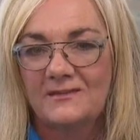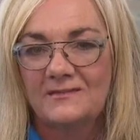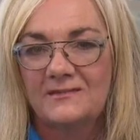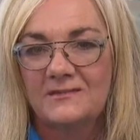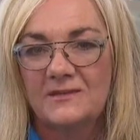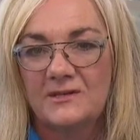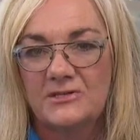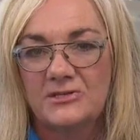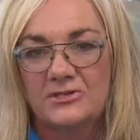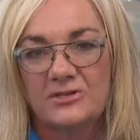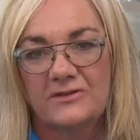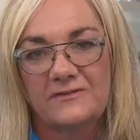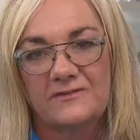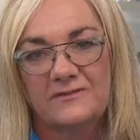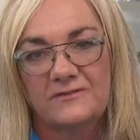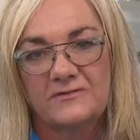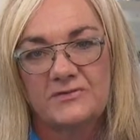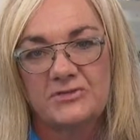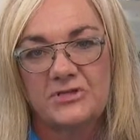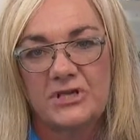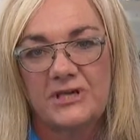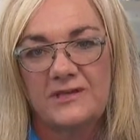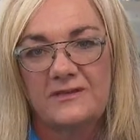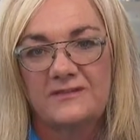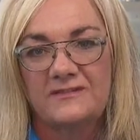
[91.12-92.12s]
such as
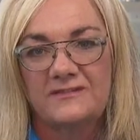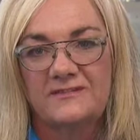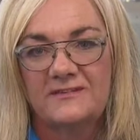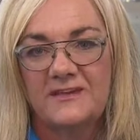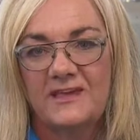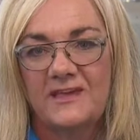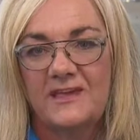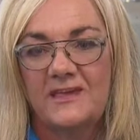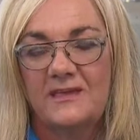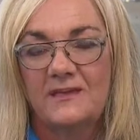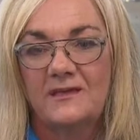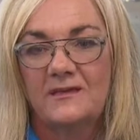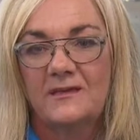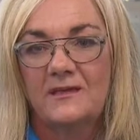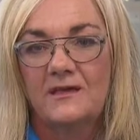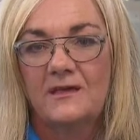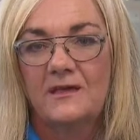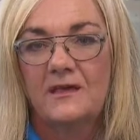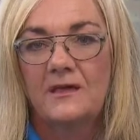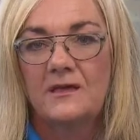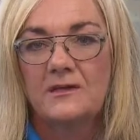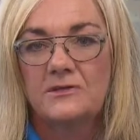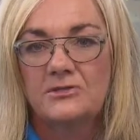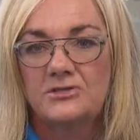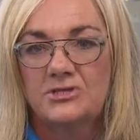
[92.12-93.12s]
GC,
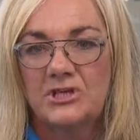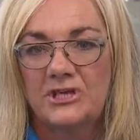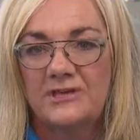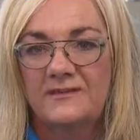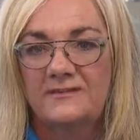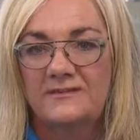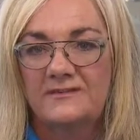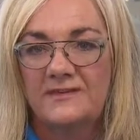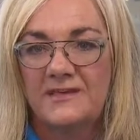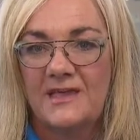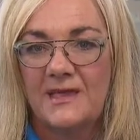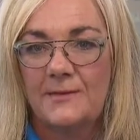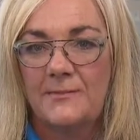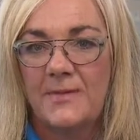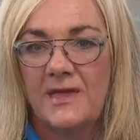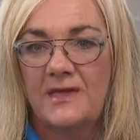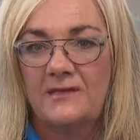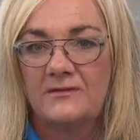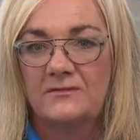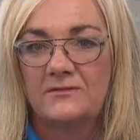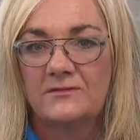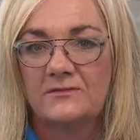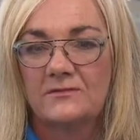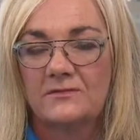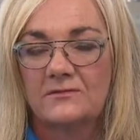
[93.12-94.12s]

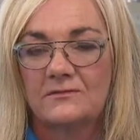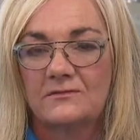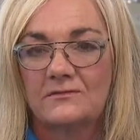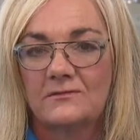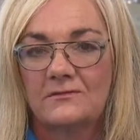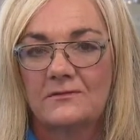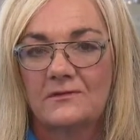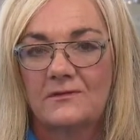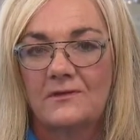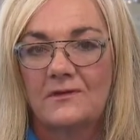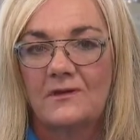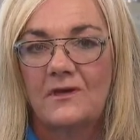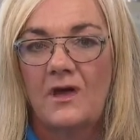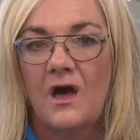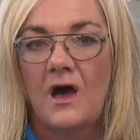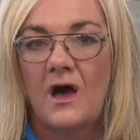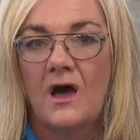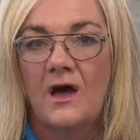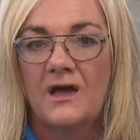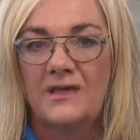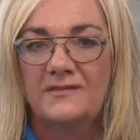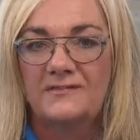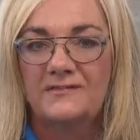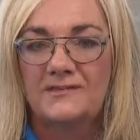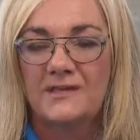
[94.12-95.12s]
GCMS,
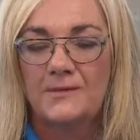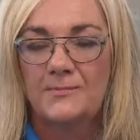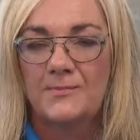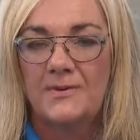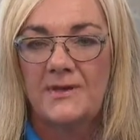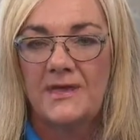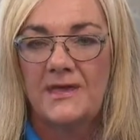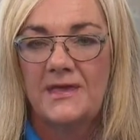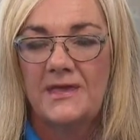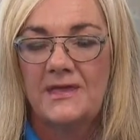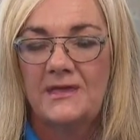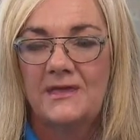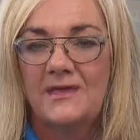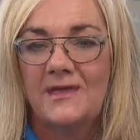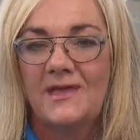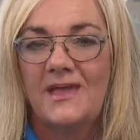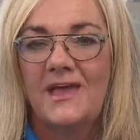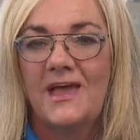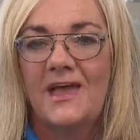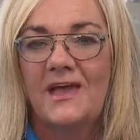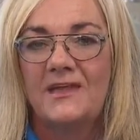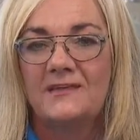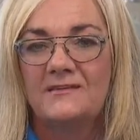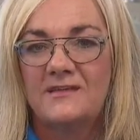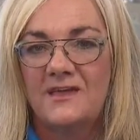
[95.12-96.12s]
ICP
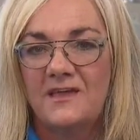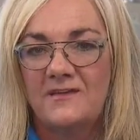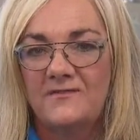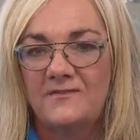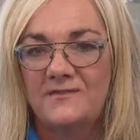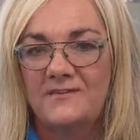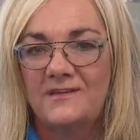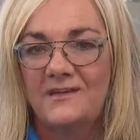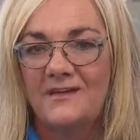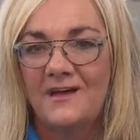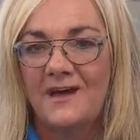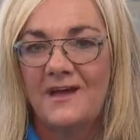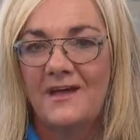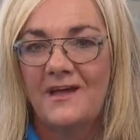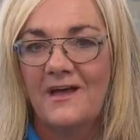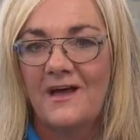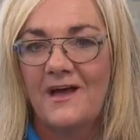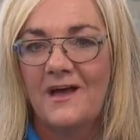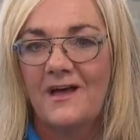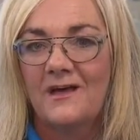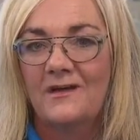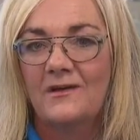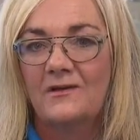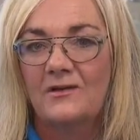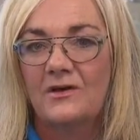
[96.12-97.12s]
and
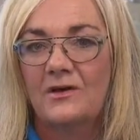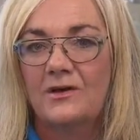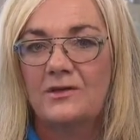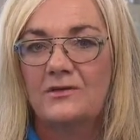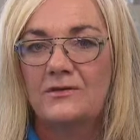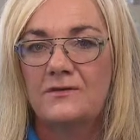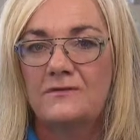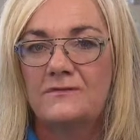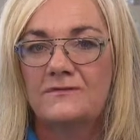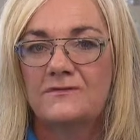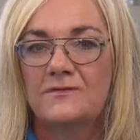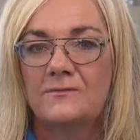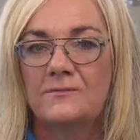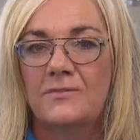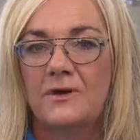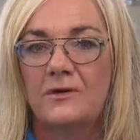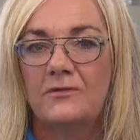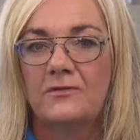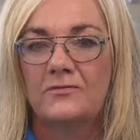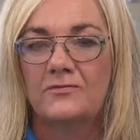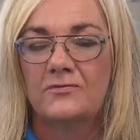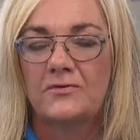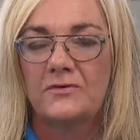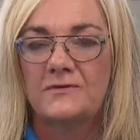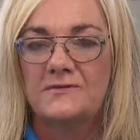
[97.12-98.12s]
FTIR are used for
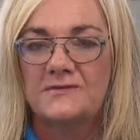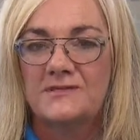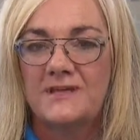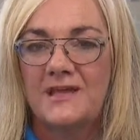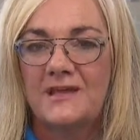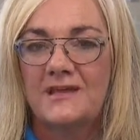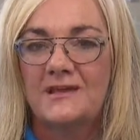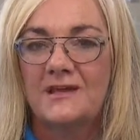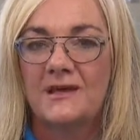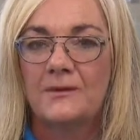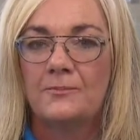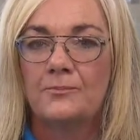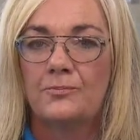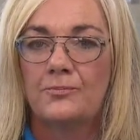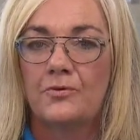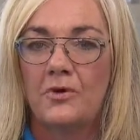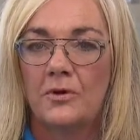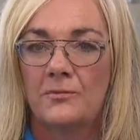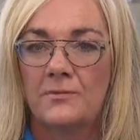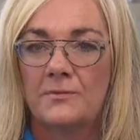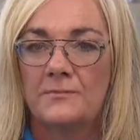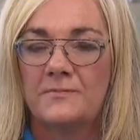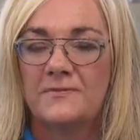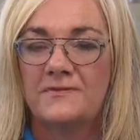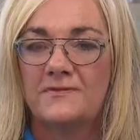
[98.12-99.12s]
both routine and
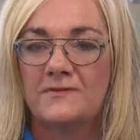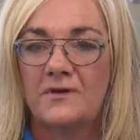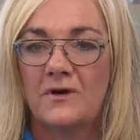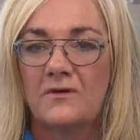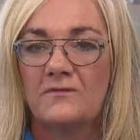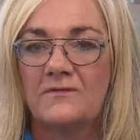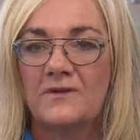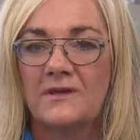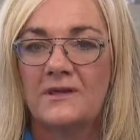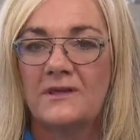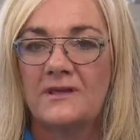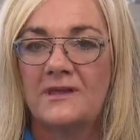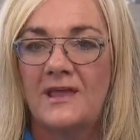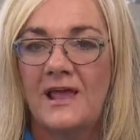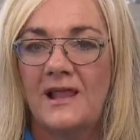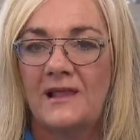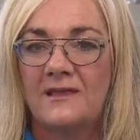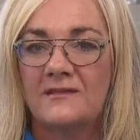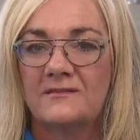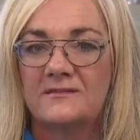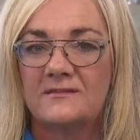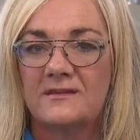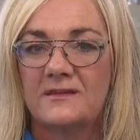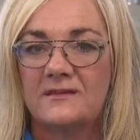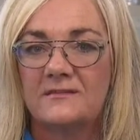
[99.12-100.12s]
problem-solving
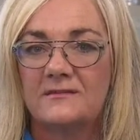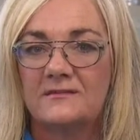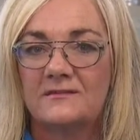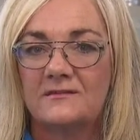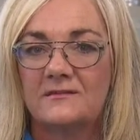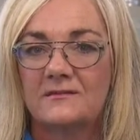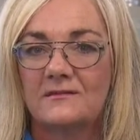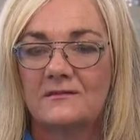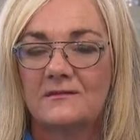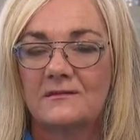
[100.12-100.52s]
analysis.